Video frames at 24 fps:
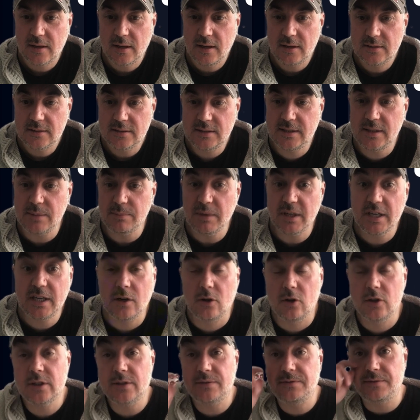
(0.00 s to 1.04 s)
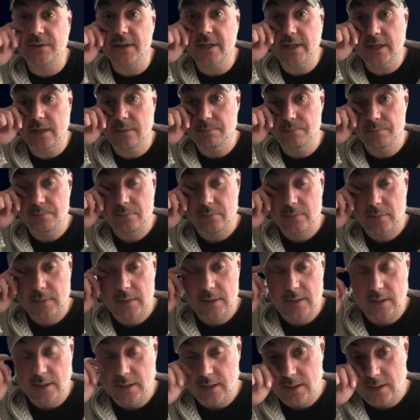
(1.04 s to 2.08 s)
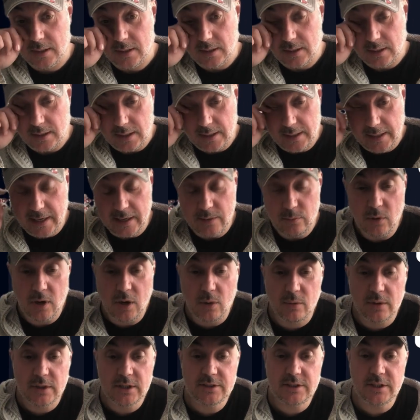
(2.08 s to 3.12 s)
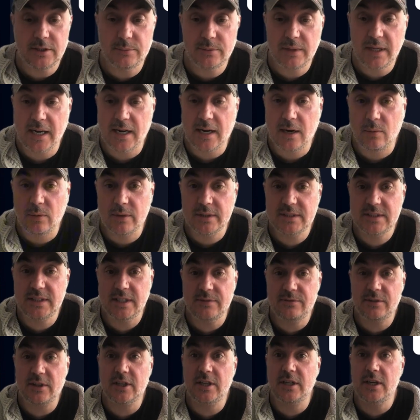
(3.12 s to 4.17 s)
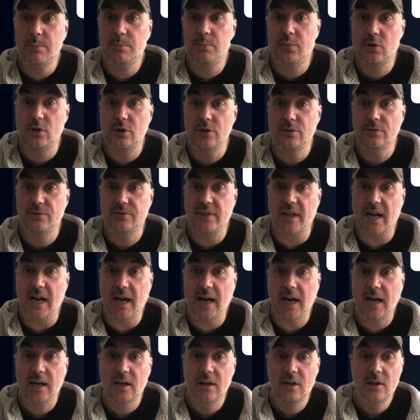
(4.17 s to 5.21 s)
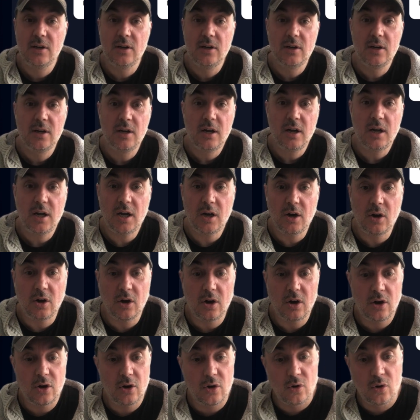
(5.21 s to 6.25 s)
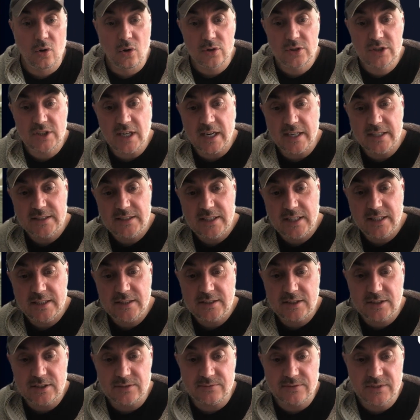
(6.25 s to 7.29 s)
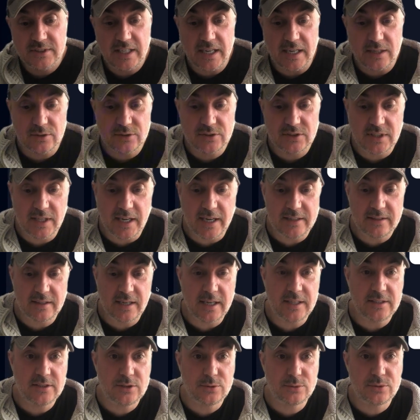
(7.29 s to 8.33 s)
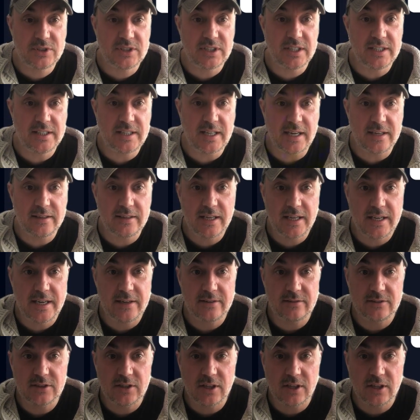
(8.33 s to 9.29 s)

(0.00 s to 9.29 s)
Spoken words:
Similar kind of theme. And now what I want to do with that, I want to see if I can improve that or change it into something else. Now, as you'll see down here, there's